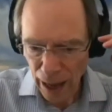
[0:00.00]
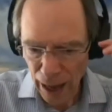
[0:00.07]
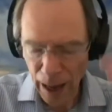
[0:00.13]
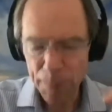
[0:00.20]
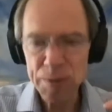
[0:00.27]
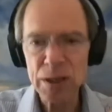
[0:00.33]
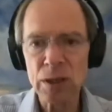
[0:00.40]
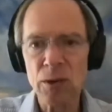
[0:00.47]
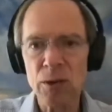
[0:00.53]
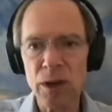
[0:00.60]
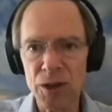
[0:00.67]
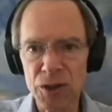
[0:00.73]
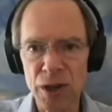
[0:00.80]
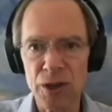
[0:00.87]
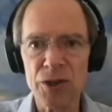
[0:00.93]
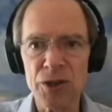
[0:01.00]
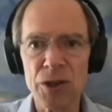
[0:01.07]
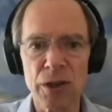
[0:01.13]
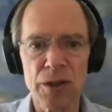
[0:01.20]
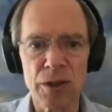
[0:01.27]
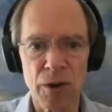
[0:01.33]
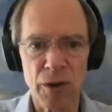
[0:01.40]
absolute
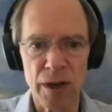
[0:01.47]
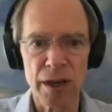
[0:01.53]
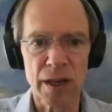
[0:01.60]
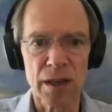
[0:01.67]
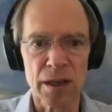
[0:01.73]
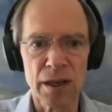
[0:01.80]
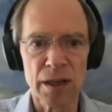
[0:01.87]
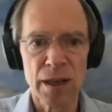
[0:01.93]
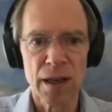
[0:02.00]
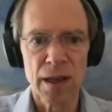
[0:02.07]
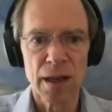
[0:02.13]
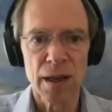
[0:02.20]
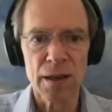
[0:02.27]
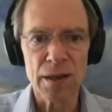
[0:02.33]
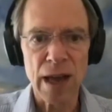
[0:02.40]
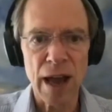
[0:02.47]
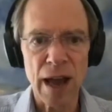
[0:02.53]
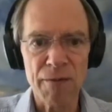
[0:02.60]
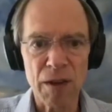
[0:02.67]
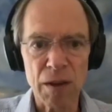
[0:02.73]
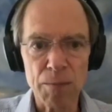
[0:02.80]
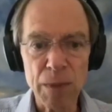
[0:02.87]
essential ingredient is
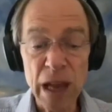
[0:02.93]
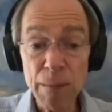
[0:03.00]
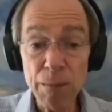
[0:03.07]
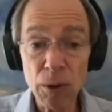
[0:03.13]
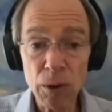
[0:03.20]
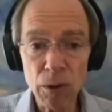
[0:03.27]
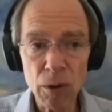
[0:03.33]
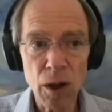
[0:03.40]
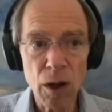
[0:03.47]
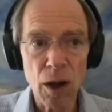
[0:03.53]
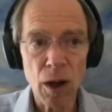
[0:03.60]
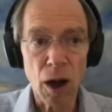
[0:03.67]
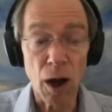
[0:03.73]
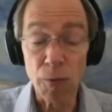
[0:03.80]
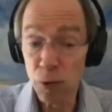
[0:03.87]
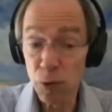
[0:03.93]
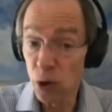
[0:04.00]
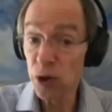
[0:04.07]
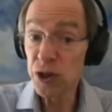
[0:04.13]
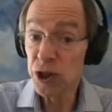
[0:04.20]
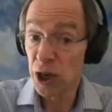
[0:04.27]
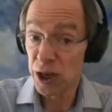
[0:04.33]
having people of
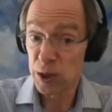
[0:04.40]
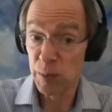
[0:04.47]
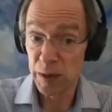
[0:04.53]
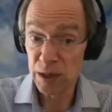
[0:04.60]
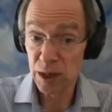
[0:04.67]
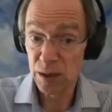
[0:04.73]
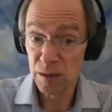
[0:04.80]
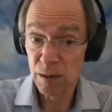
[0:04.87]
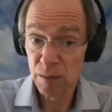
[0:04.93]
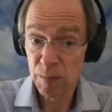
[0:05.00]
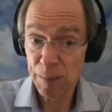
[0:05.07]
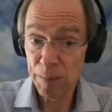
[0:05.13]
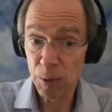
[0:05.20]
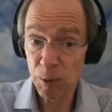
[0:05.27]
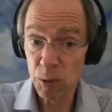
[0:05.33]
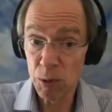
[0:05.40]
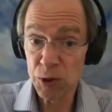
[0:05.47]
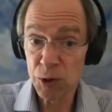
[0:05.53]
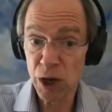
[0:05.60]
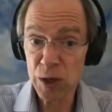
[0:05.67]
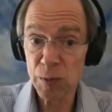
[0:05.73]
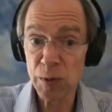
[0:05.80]
good judgment, people whose
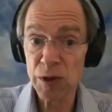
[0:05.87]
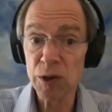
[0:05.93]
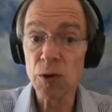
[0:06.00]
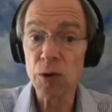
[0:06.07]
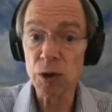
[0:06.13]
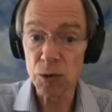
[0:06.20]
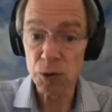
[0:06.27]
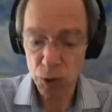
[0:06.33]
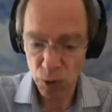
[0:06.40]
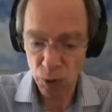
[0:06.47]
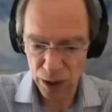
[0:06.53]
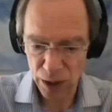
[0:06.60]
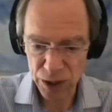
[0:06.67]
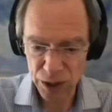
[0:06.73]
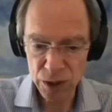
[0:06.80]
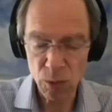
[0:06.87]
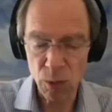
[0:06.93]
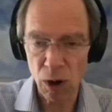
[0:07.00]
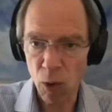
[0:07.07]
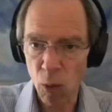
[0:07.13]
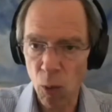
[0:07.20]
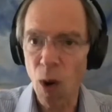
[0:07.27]
judgment you, you trust, who
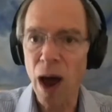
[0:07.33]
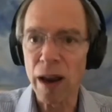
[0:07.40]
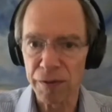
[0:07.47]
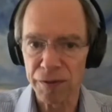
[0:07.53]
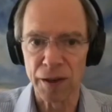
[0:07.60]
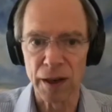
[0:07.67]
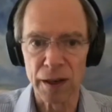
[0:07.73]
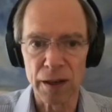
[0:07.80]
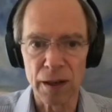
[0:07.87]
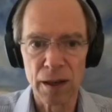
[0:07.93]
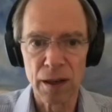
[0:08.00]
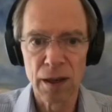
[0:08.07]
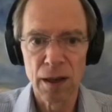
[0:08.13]
are qualified